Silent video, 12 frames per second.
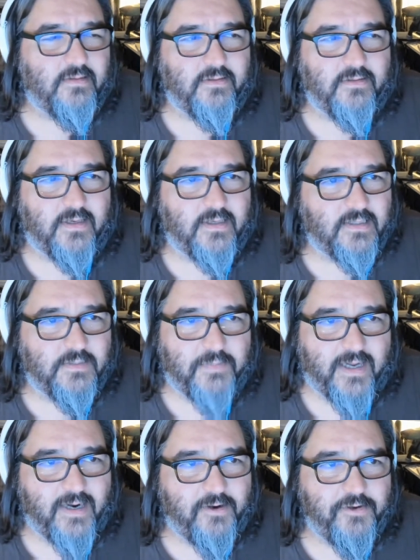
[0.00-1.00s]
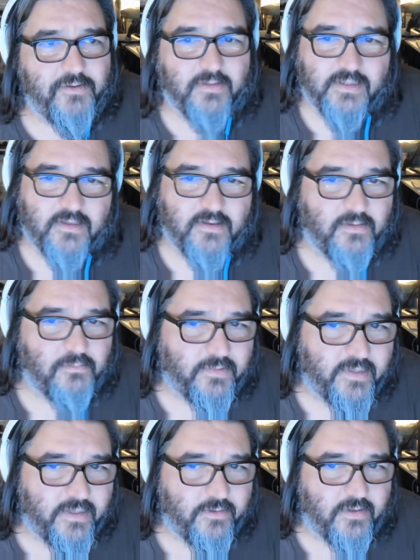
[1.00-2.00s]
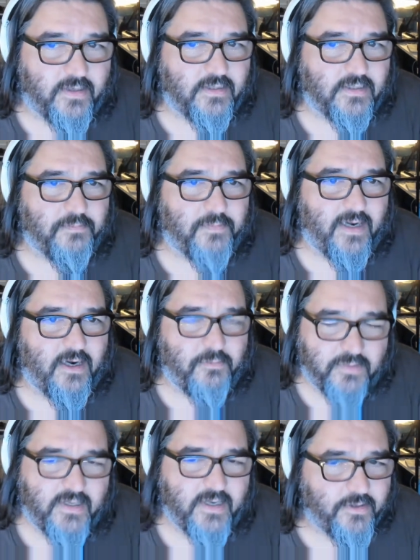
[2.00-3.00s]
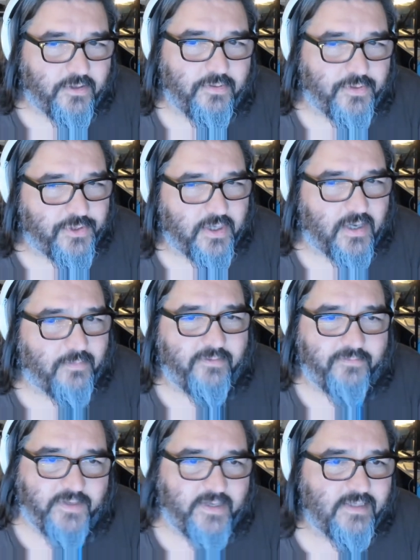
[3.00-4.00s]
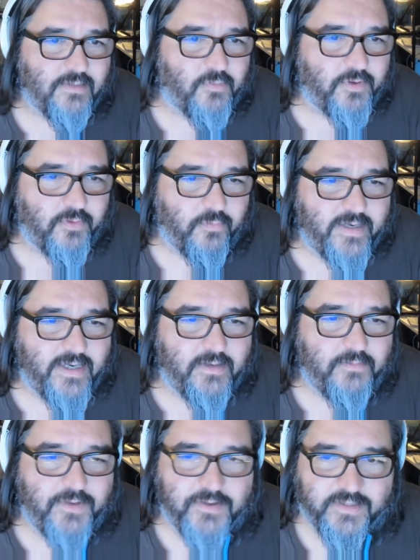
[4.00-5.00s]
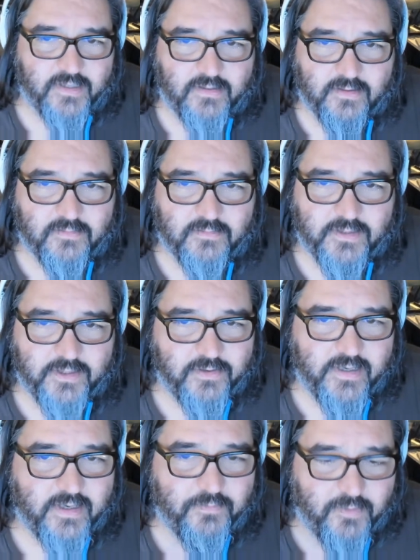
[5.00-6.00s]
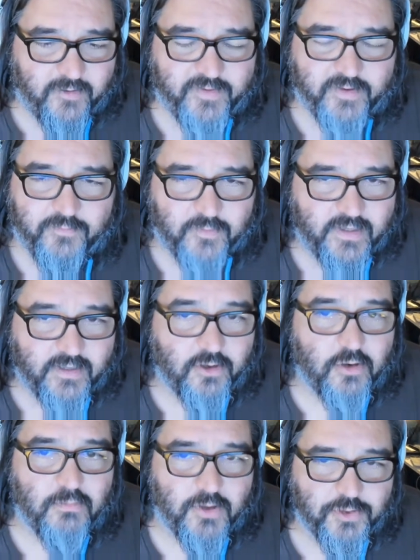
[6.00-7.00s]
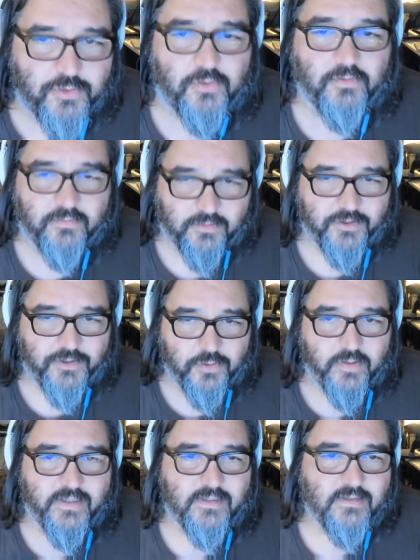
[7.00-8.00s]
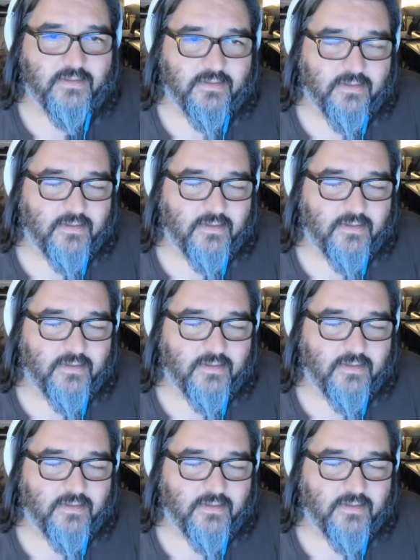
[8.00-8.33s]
You're not inspired. You listen to them play. You're not inspired, but they can do the job. And if you need someone to read music and get it perfect for like a commercial, good choice.